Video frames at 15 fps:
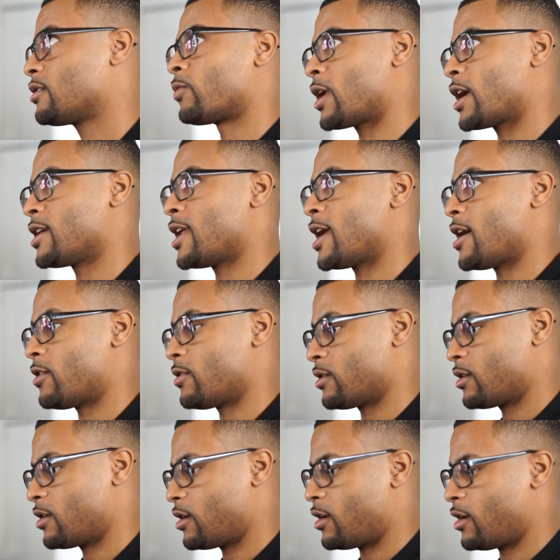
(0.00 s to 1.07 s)
write
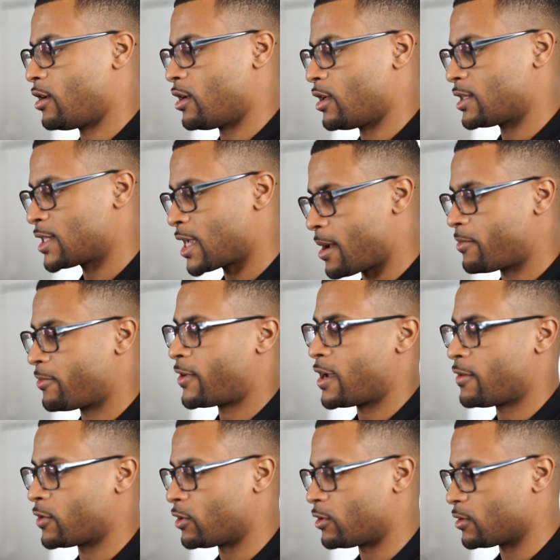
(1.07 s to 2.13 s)
down uh, top
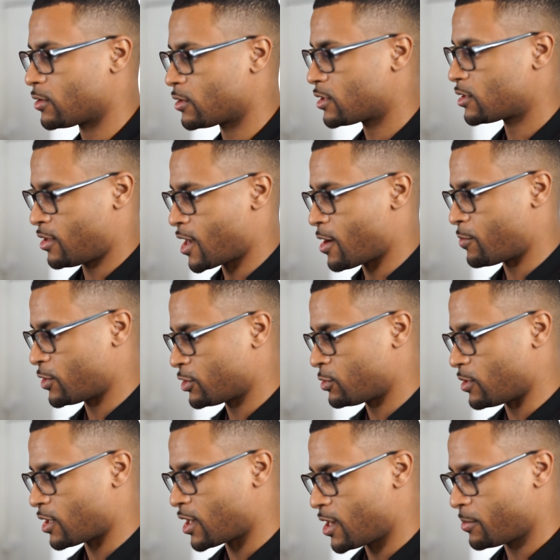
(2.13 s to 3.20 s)
five goals that I want
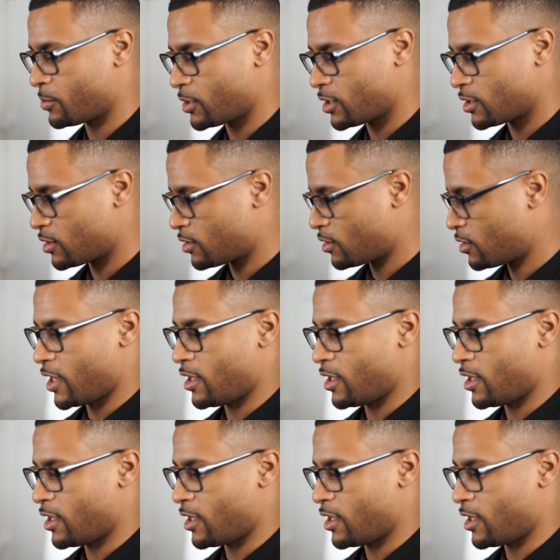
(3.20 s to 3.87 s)
to accomplish,